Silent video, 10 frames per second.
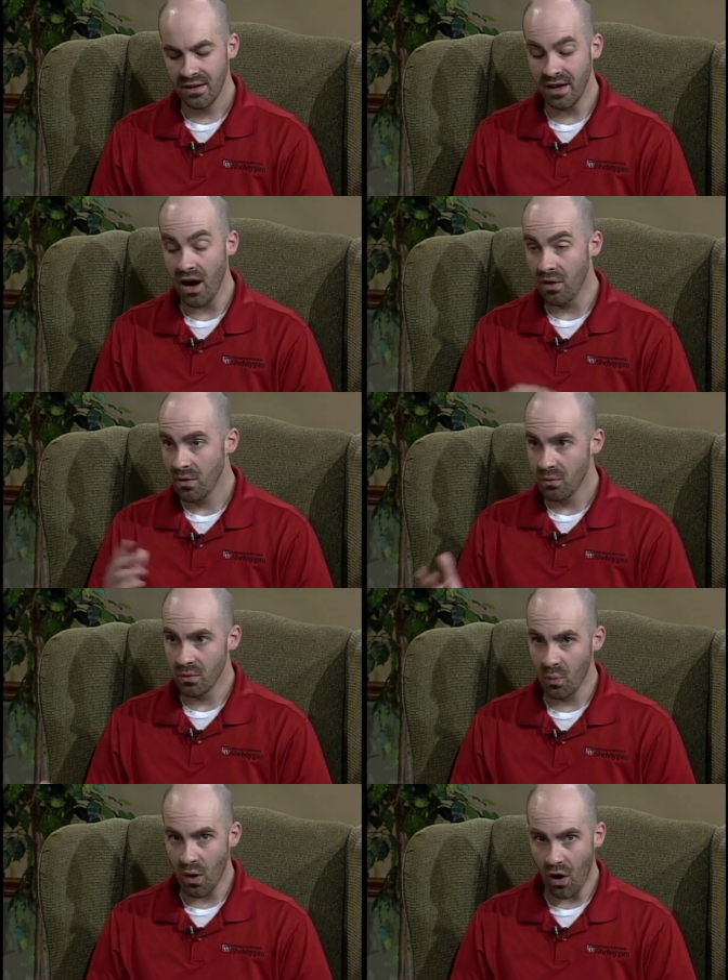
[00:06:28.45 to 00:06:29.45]
Now,
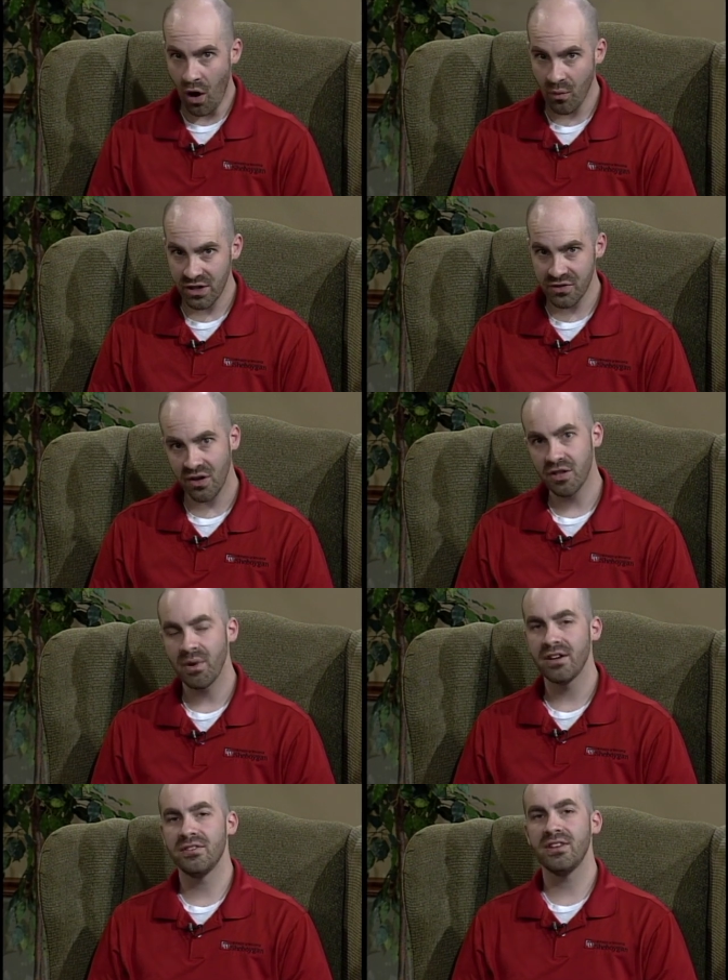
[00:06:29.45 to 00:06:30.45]
already talked
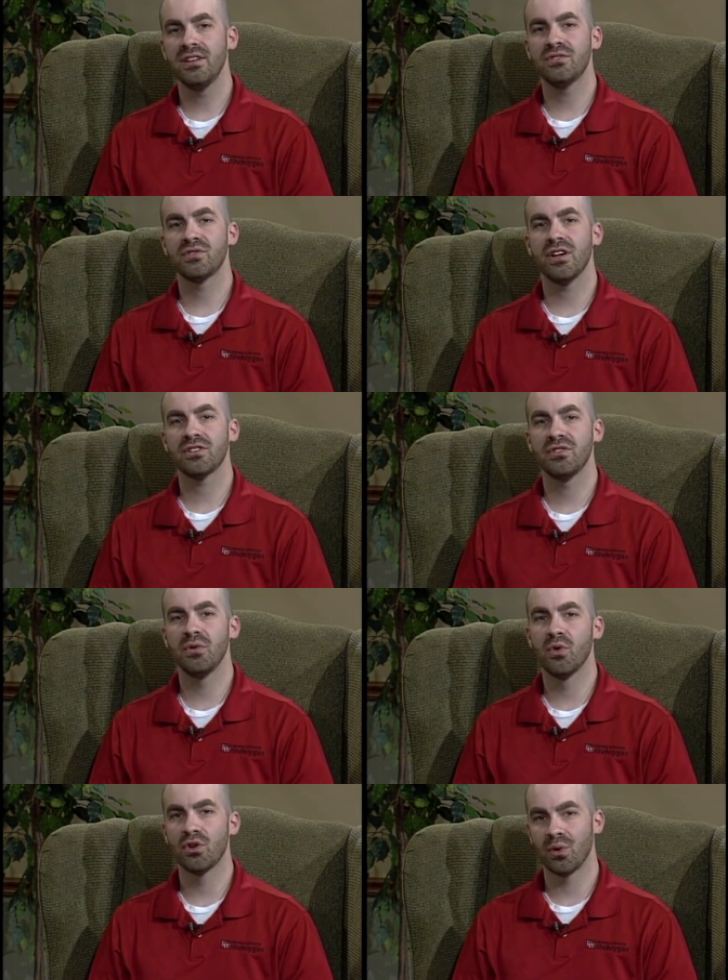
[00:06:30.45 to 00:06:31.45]
about in the introduction
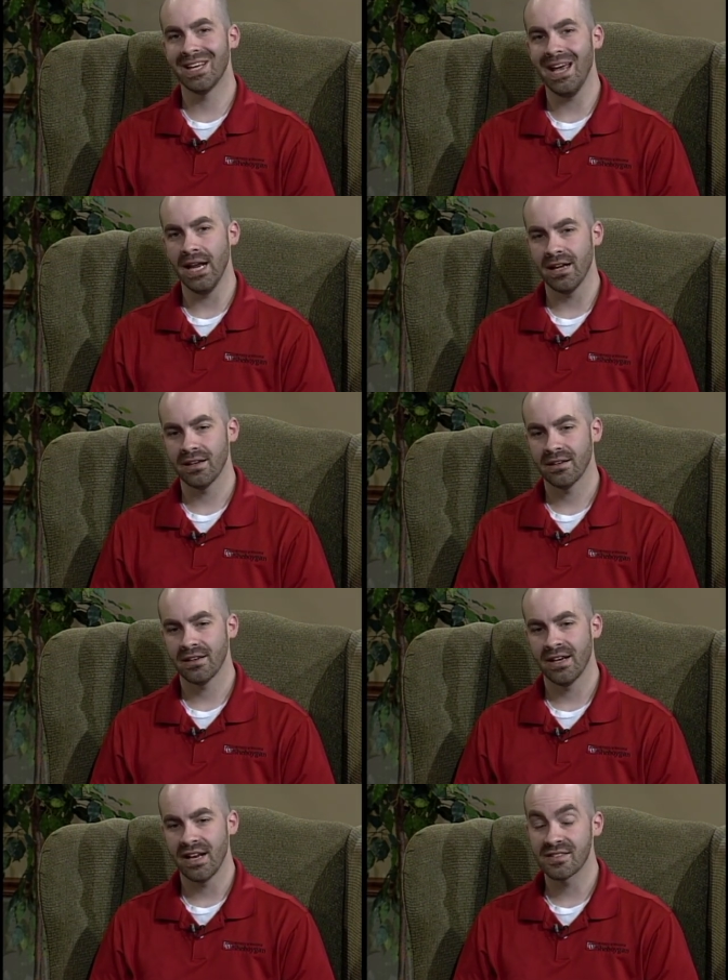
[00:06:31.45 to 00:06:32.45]
the word organic,
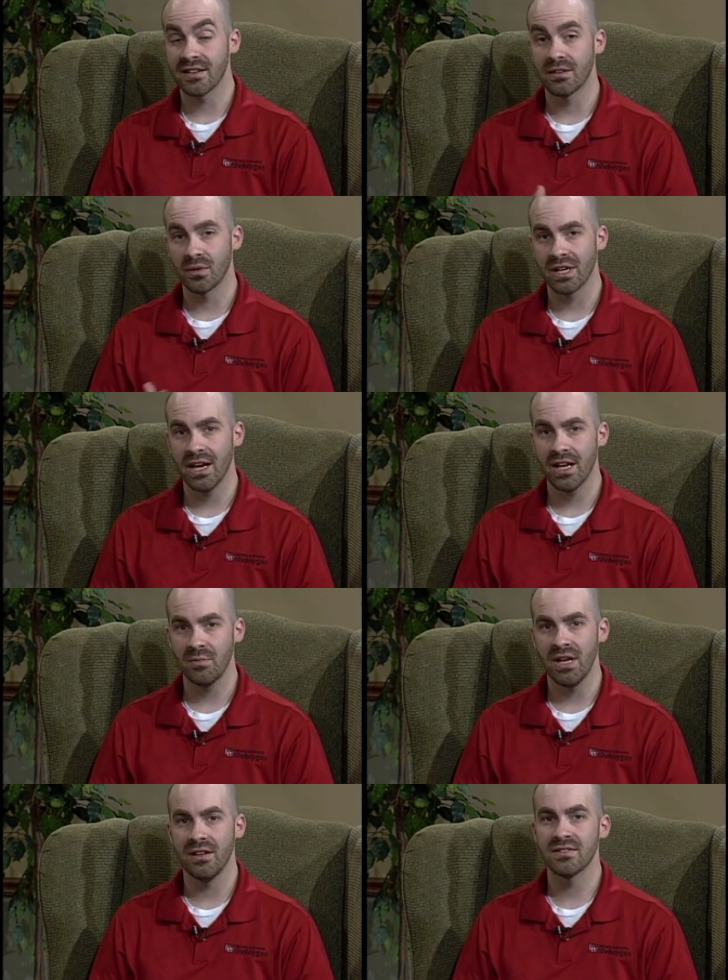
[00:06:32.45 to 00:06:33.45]
and I said that organic
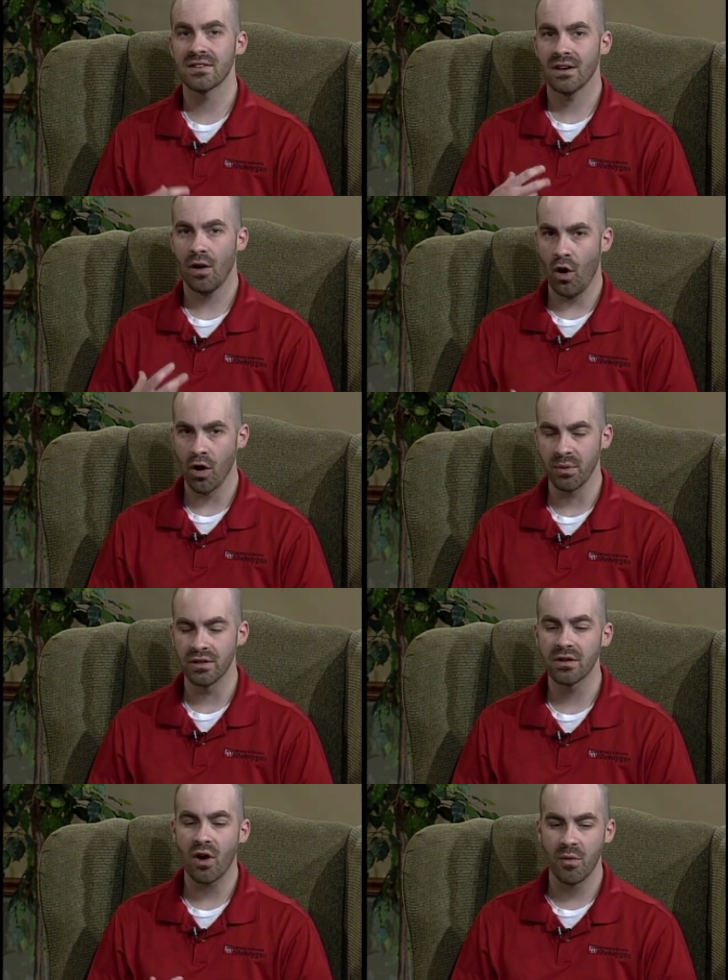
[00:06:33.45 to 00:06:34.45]
means carbon,
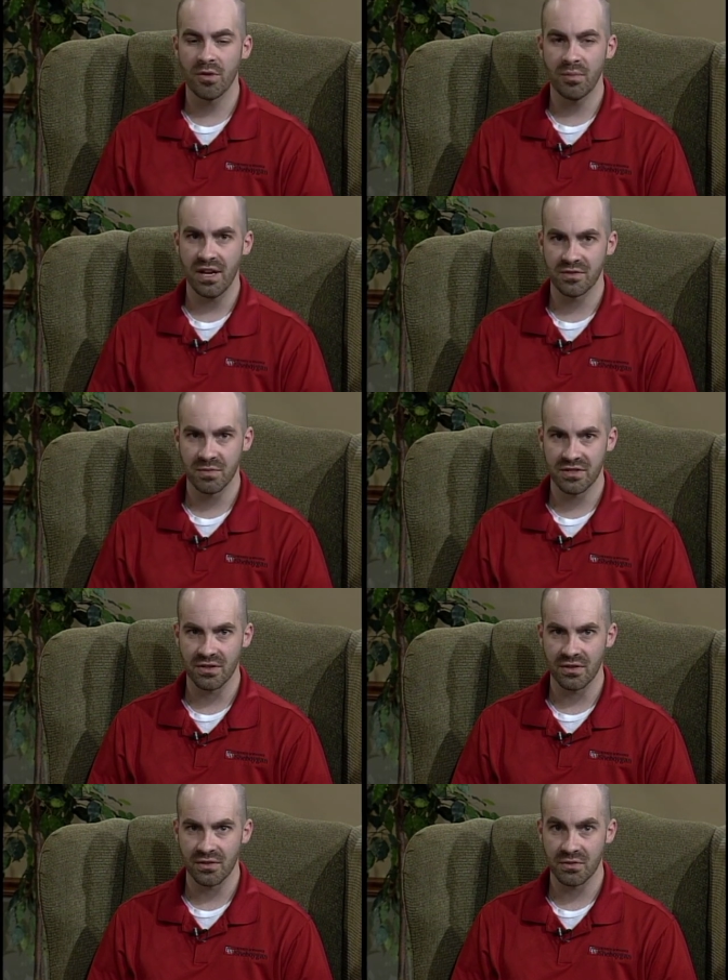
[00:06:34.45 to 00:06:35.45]
carbon-based
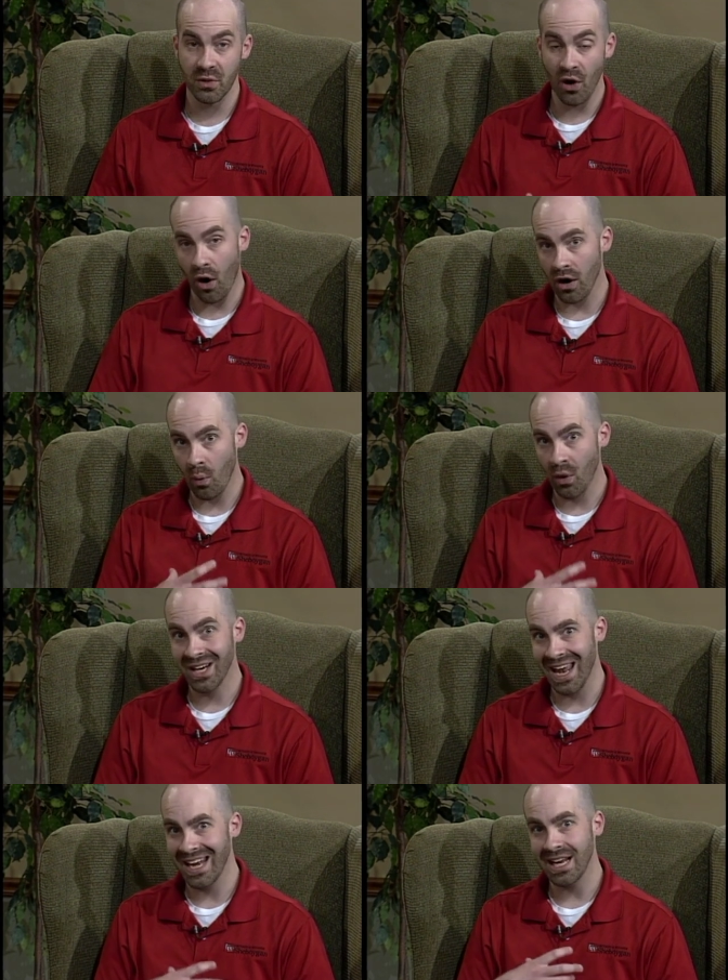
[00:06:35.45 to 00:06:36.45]
materials. We are
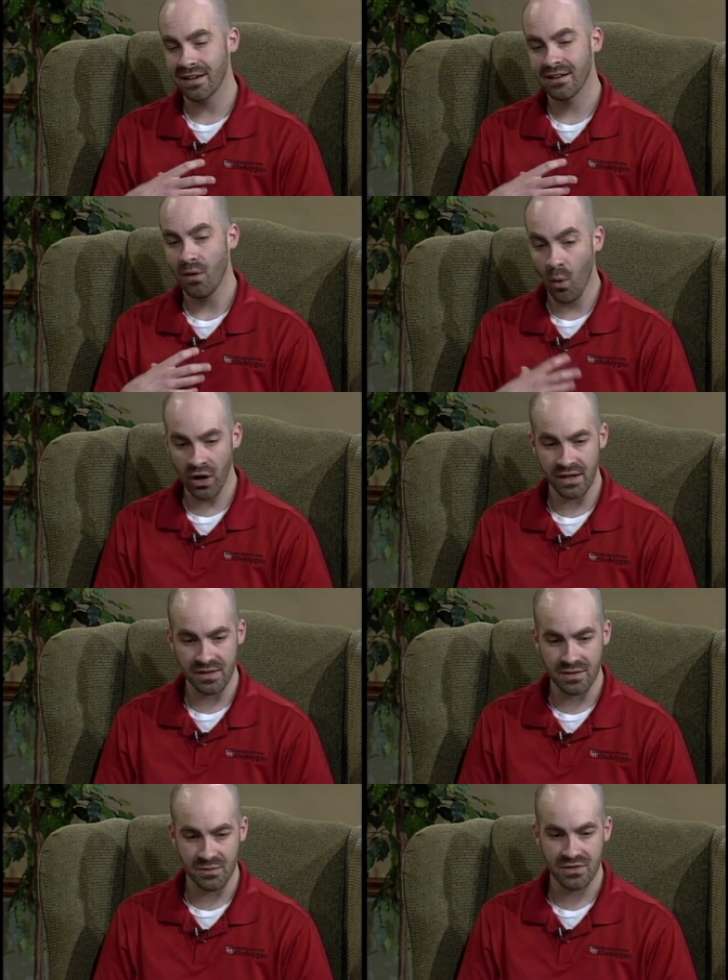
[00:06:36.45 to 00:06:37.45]
organic
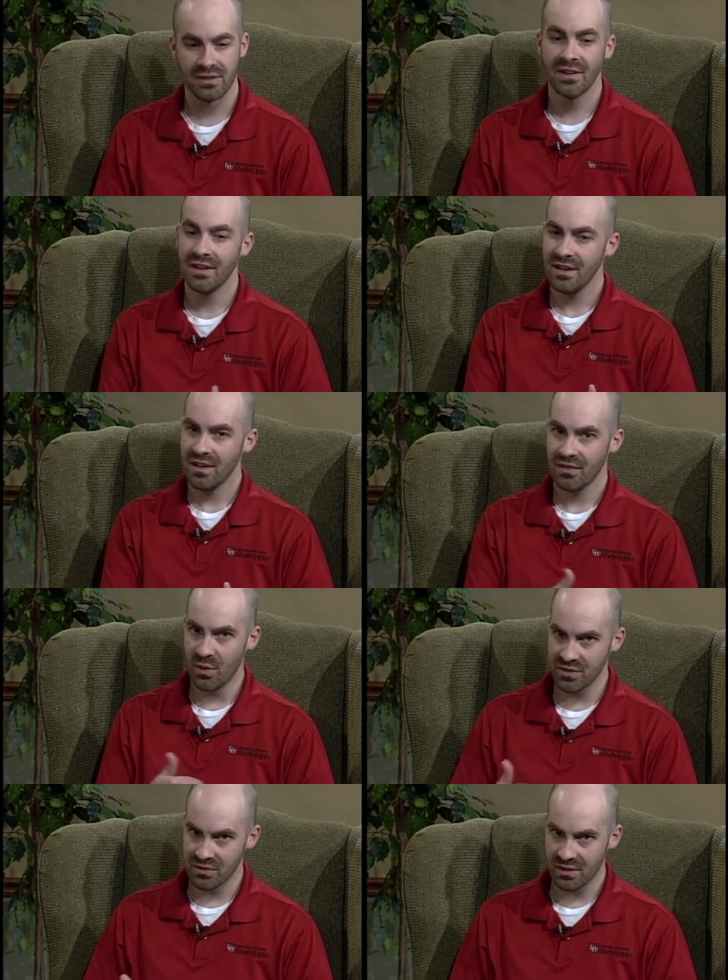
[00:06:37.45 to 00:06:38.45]
organisms.
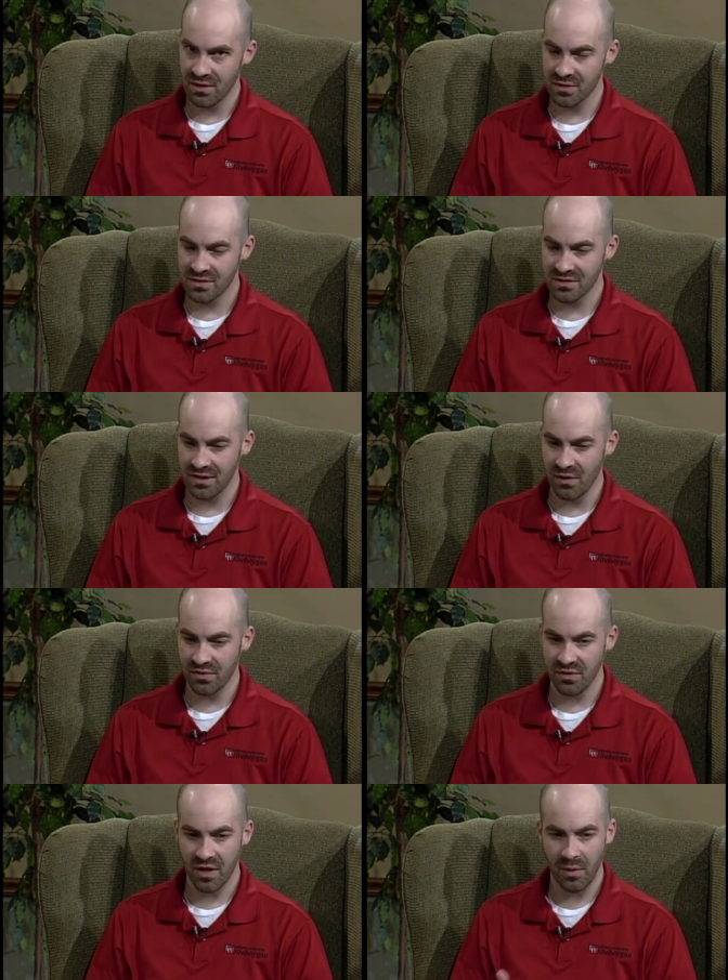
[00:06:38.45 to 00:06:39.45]
Those, those, you know,
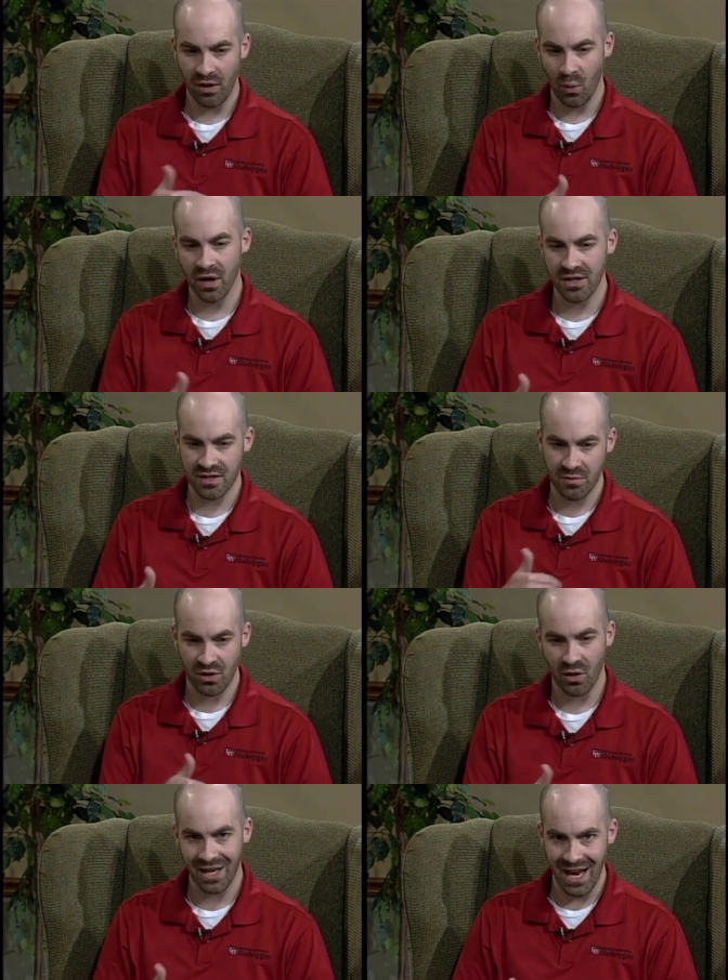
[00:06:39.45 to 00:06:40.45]
if you think about organism
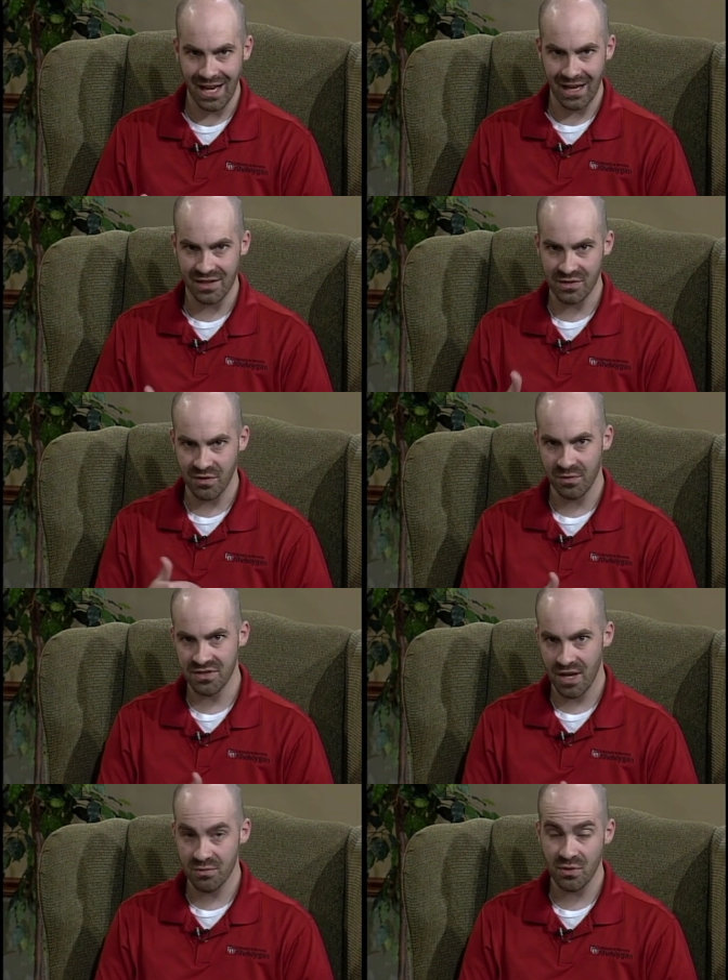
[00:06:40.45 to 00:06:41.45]
and organic, it's from the
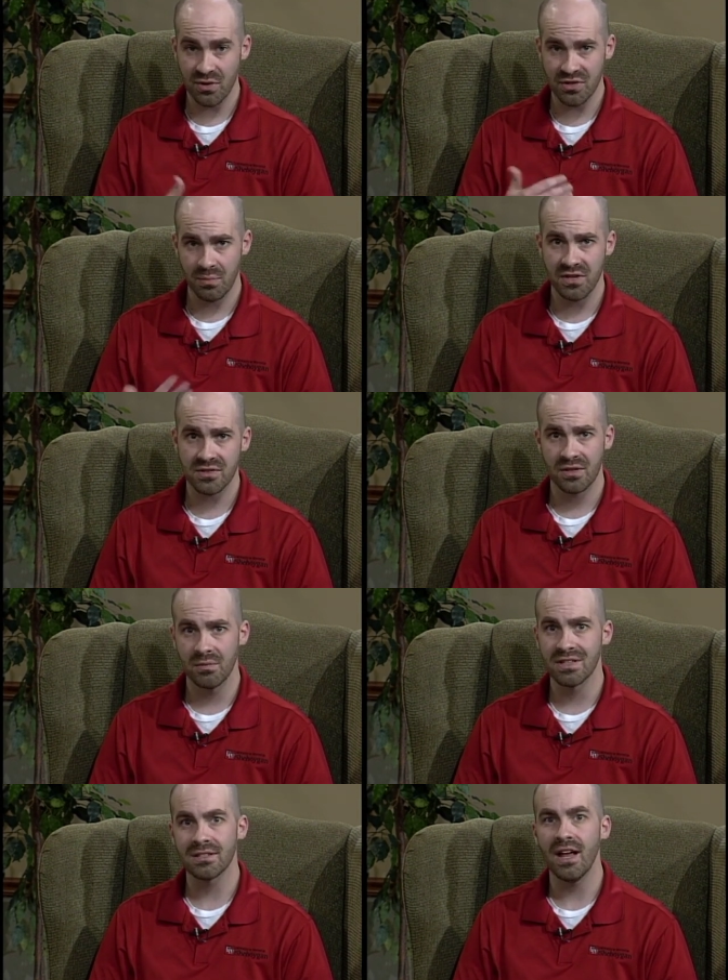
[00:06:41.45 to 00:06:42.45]
same source. It basically
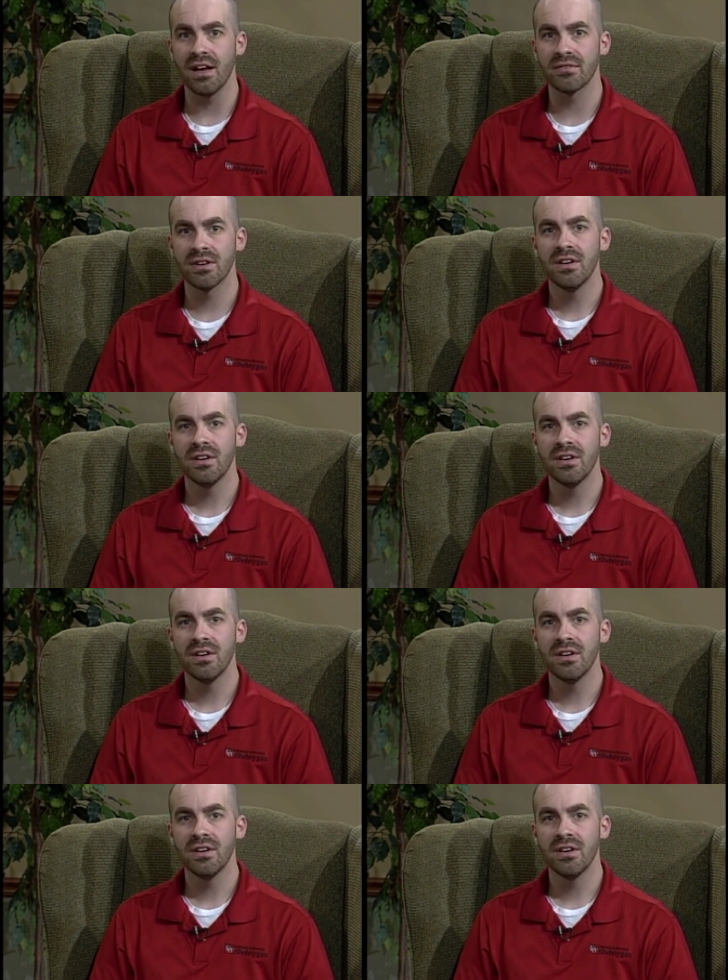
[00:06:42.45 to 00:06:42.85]
means life.